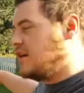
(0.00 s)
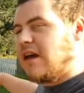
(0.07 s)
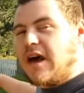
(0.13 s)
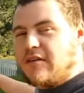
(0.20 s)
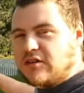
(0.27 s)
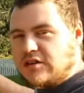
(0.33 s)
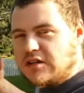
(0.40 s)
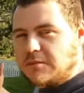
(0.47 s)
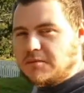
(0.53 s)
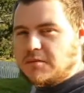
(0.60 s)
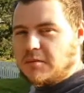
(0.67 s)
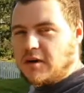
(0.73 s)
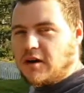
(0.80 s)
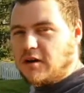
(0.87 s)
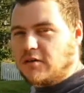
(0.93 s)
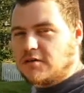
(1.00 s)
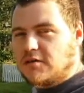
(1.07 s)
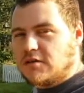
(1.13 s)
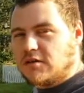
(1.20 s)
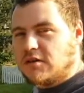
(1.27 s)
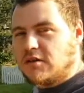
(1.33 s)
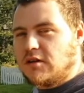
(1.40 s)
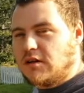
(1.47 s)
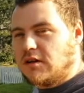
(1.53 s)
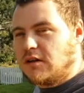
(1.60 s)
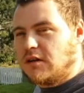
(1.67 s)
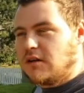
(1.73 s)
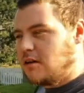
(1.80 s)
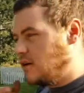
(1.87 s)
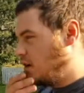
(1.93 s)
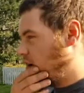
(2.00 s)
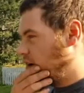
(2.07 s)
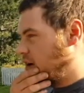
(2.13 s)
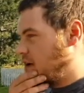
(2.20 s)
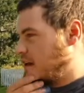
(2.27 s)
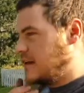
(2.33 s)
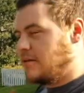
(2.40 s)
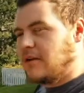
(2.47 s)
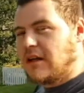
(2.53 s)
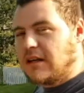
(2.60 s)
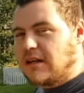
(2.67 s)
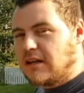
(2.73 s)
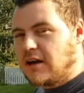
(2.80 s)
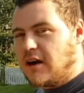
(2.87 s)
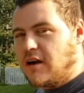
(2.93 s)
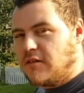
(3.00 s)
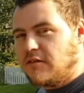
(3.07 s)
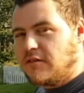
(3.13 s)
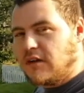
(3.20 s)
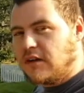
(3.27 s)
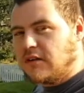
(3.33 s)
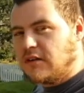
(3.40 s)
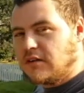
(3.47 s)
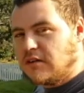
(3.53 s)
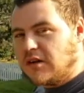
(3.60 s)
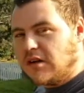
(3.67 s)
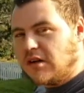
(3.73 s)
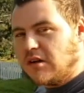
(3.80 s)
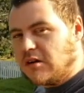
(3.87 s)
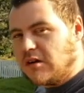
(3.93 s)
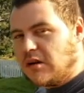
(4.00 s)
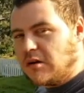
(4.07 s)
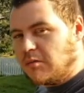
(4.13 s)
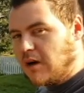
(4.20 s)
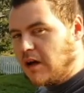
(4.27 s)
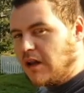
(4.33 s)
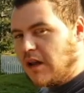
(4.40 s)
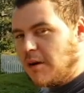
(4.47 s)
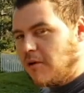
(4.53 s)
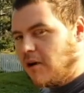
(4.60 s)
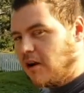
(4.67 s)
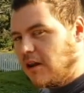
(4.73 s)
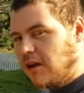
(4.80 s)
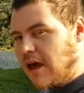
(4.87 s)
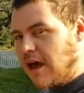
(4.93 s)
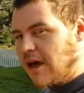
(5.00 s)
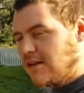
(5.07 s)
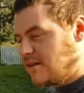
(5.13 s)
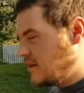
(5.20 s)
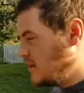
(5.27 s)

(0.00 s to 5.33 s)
to have it shipped to my house. Now I gotta get what I need off of it. But I bought it as